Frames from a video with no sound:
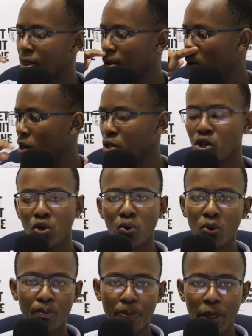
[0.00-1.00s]
they were a
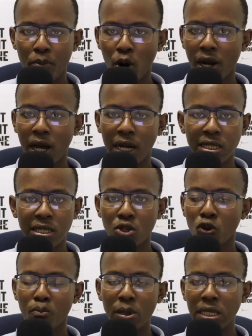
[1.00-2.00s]
new product,
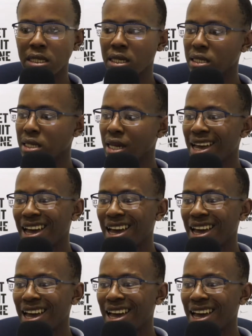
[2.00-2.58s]
new business.